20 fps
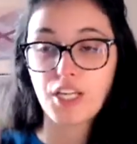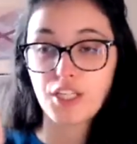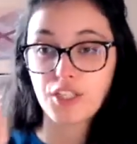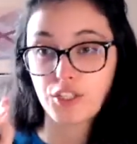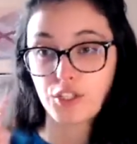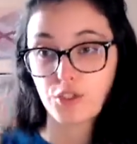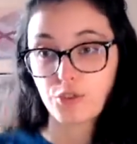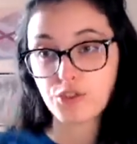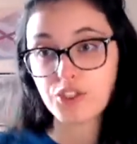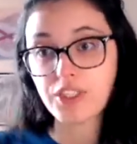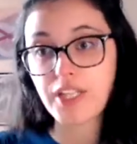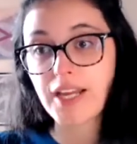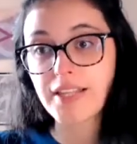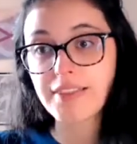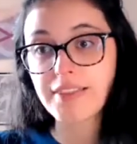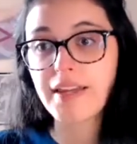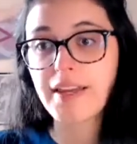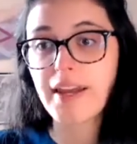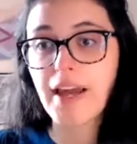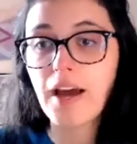So
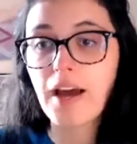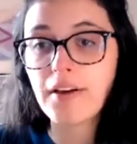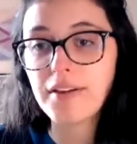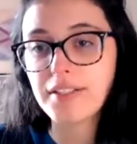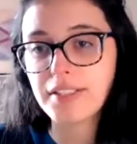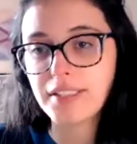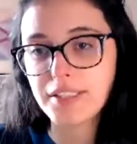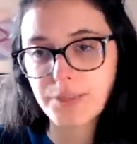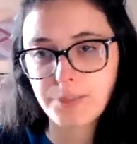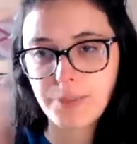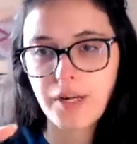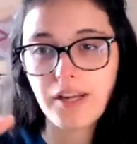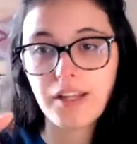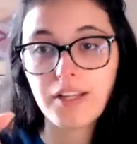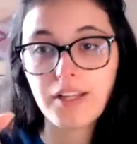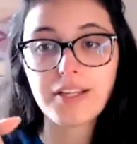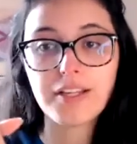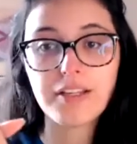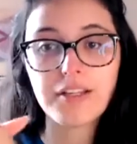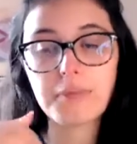check that out. It's
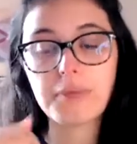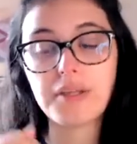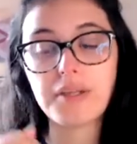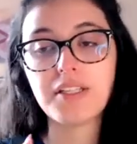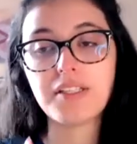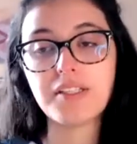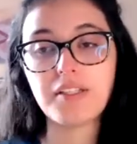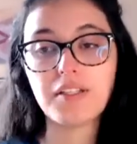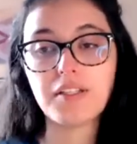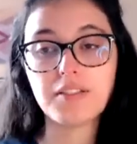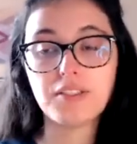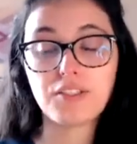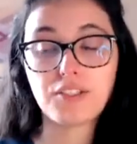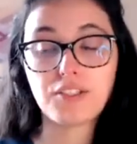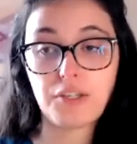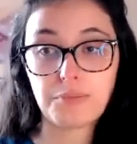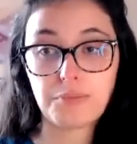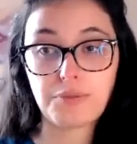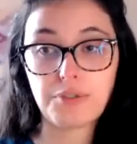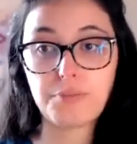probably going to be in the
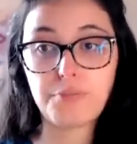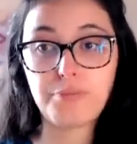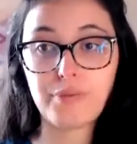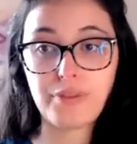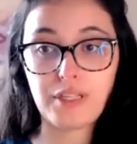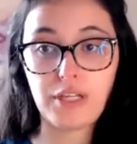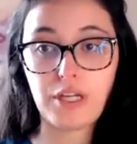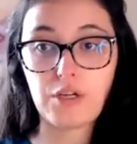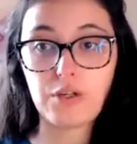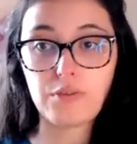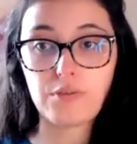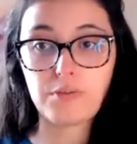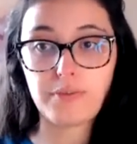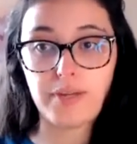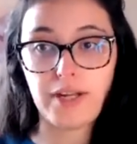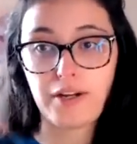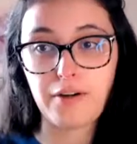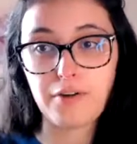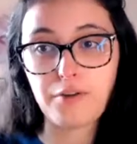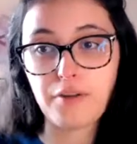description below.
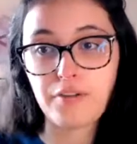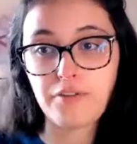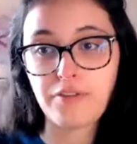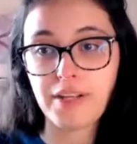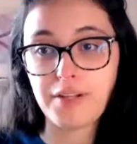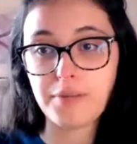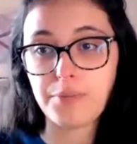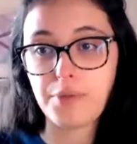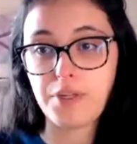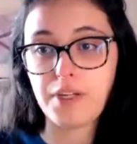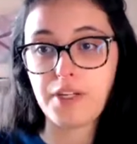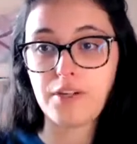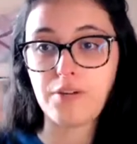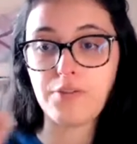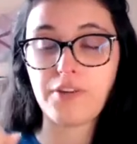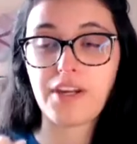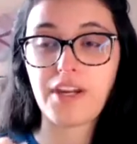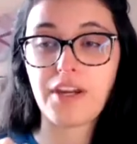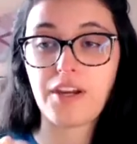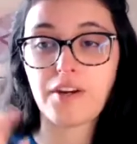I don't know if I can put it
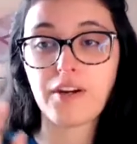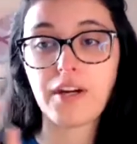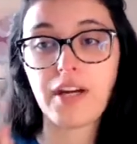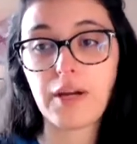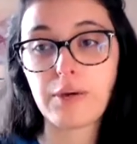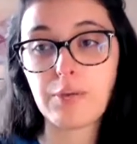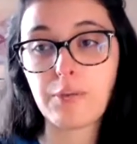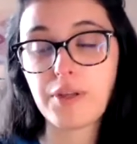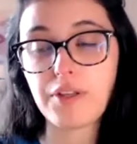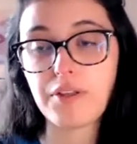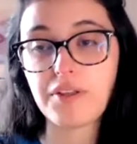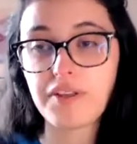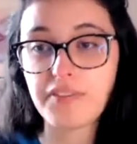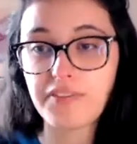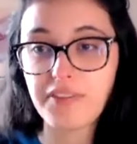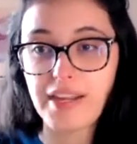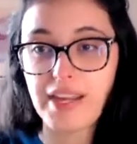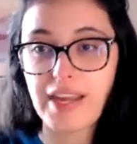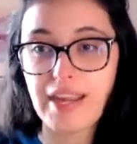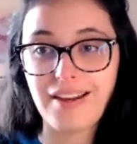over here. I will
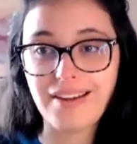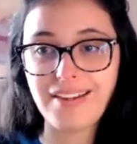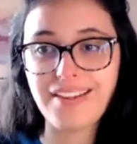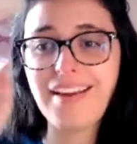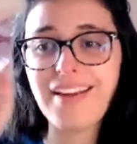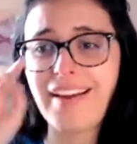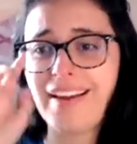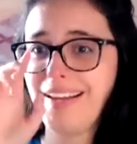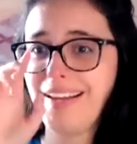if I can.